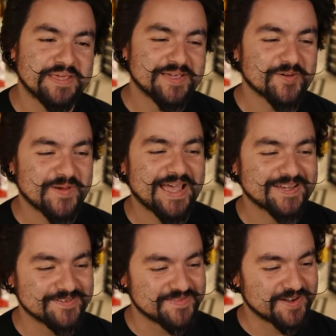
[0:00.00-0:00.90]
being a
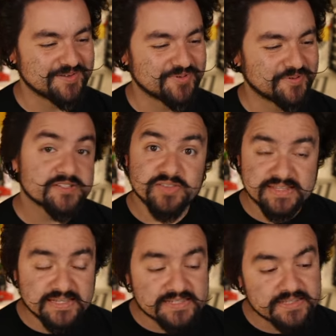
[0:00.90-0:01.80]
reactive variable. So
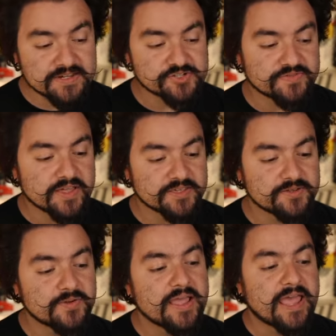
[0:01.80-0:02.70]
that sets the initial value.